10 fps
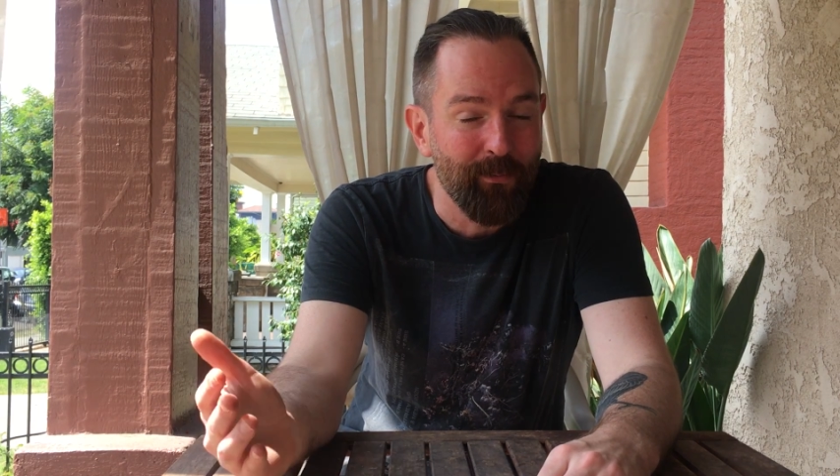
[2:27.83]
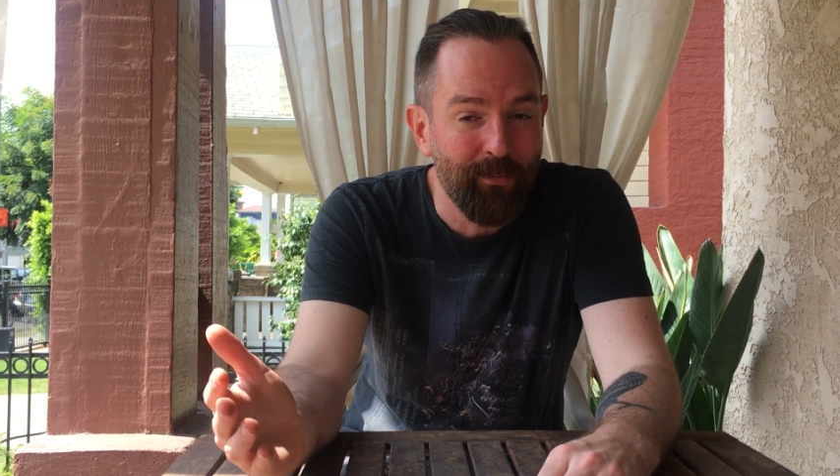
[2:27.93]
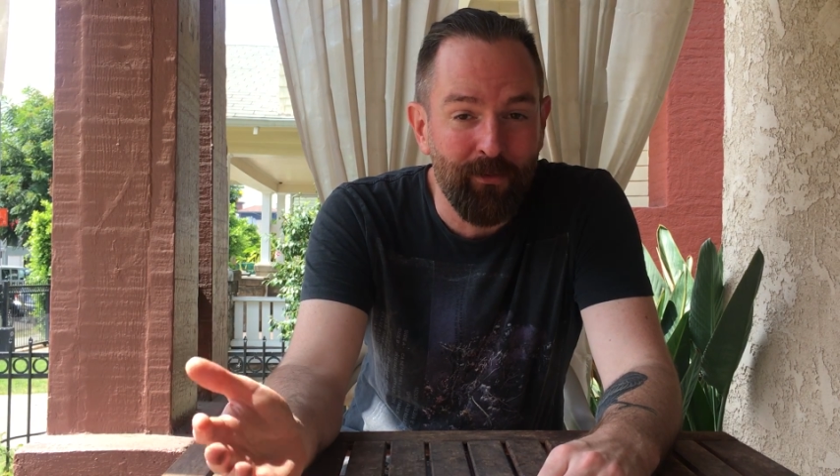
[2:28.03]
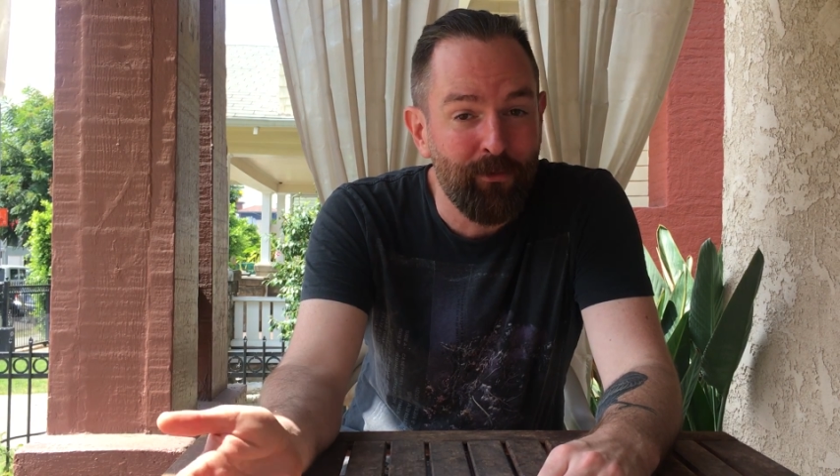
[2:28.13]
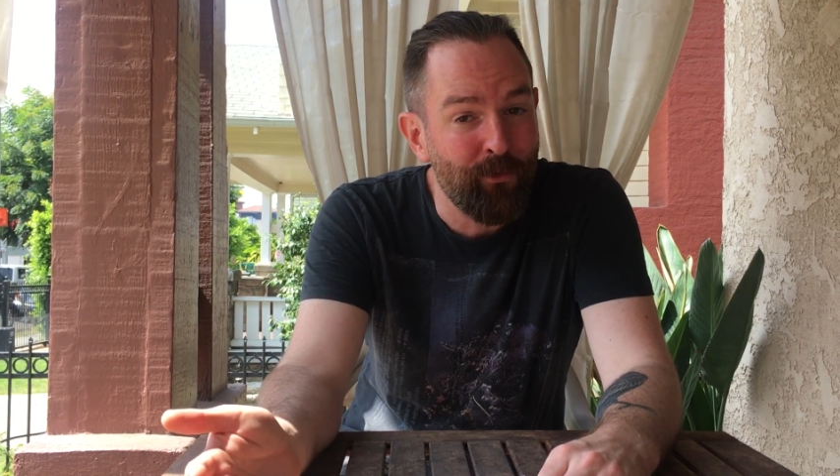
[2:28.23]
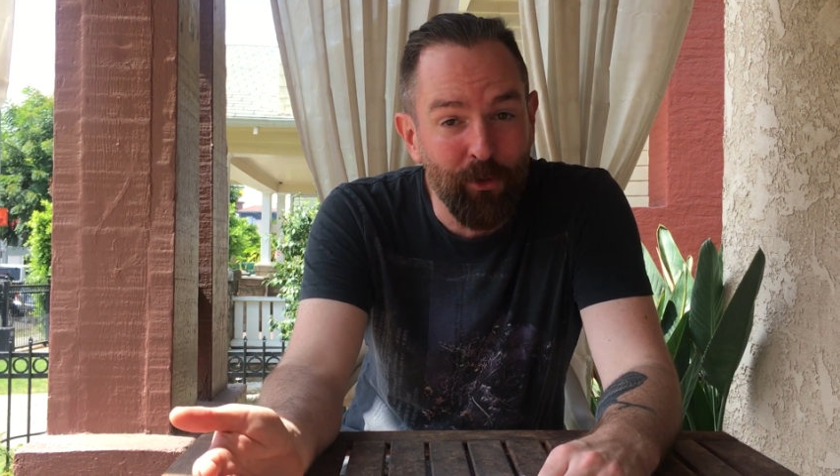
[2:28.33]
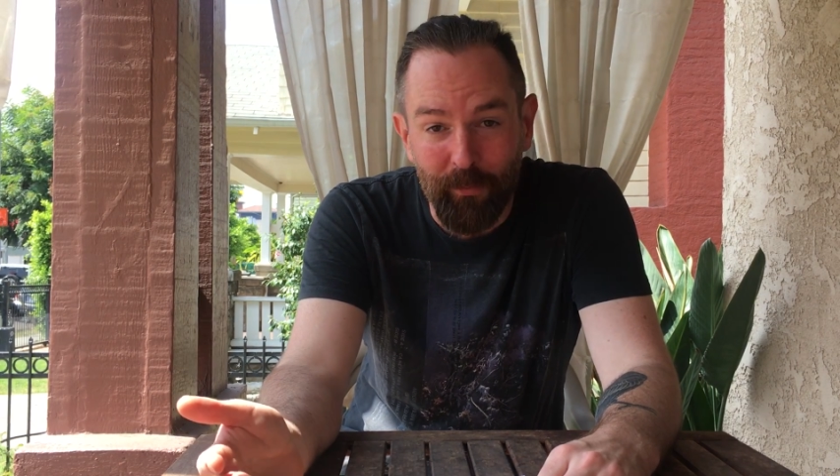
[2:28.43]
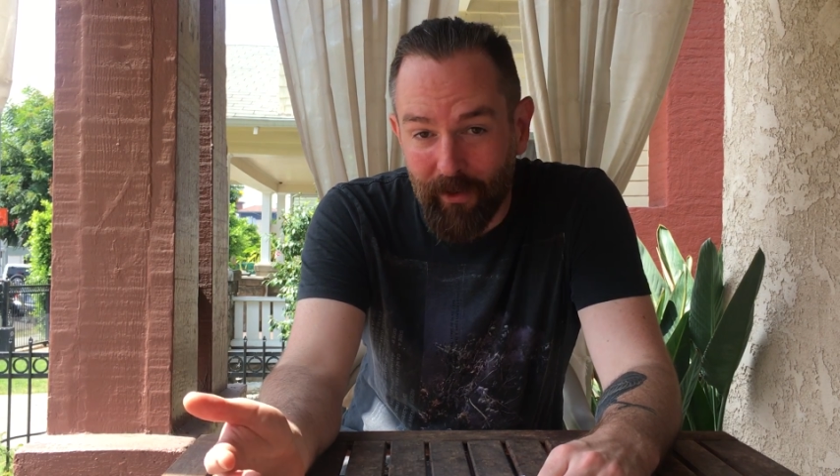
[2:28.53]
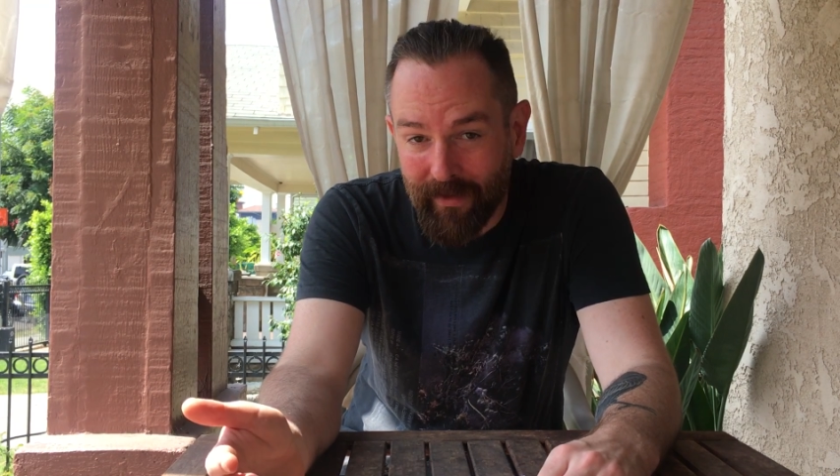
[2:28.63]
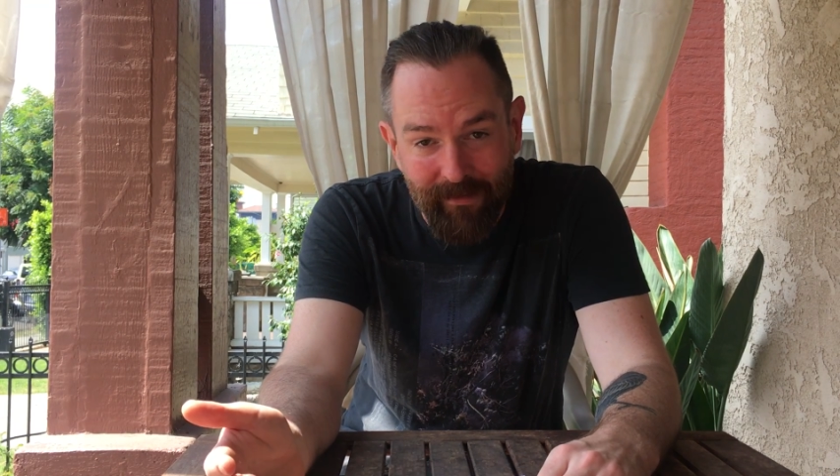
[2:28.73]

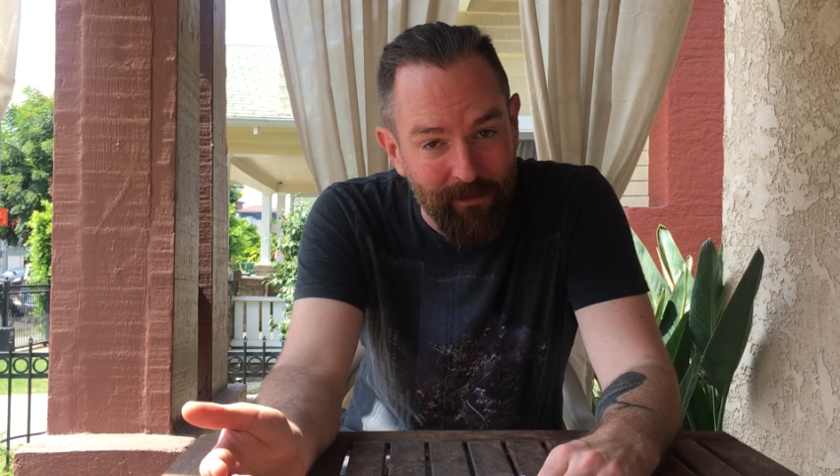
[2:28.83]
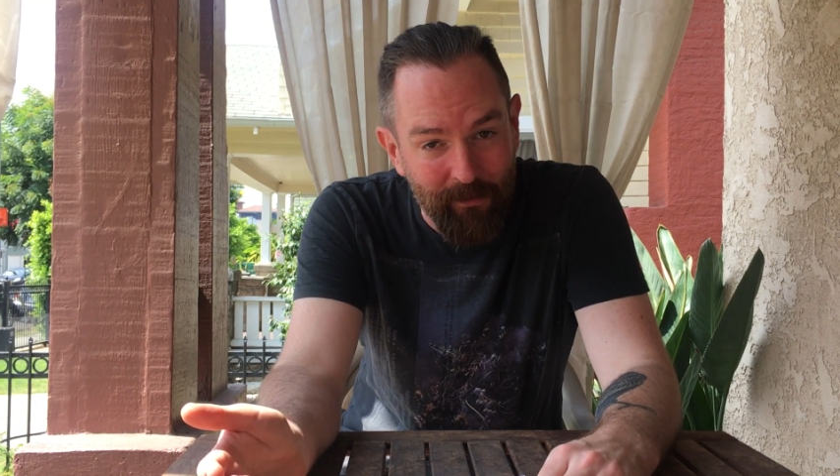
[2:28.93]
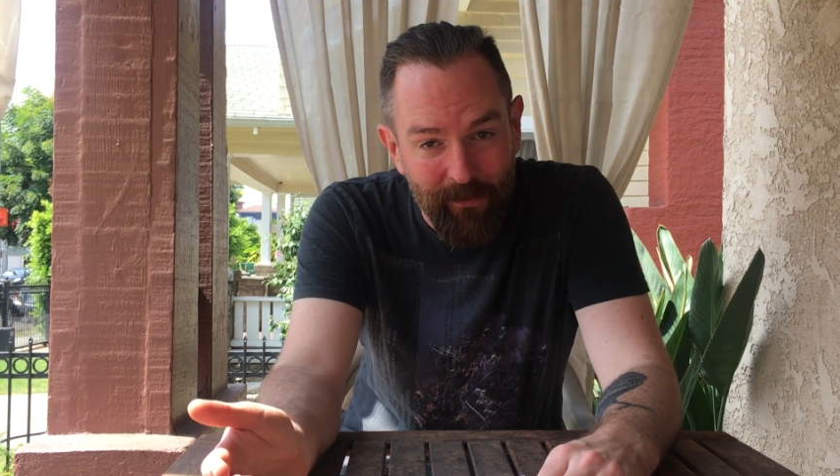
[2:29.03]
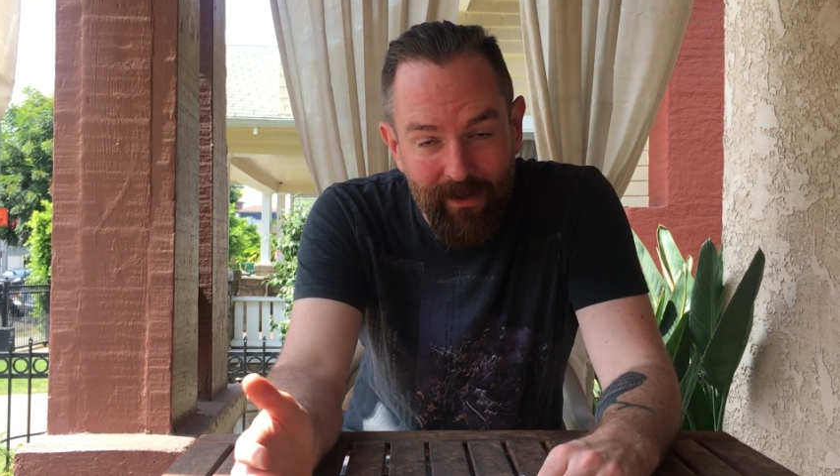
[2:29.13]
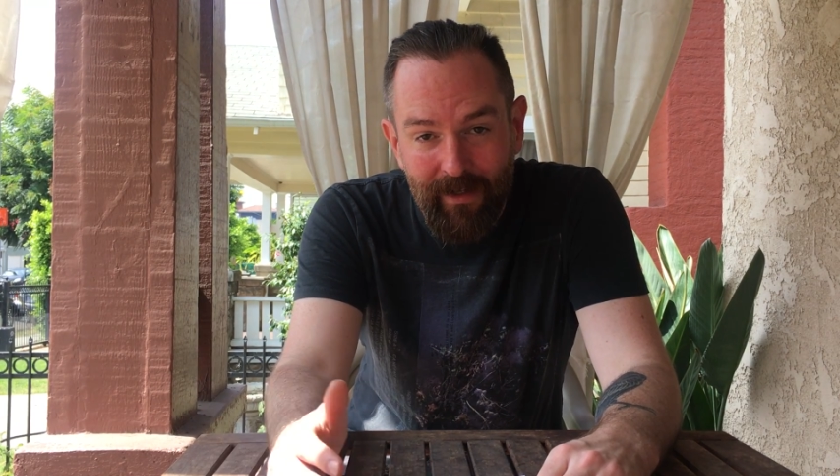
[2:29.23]
super into.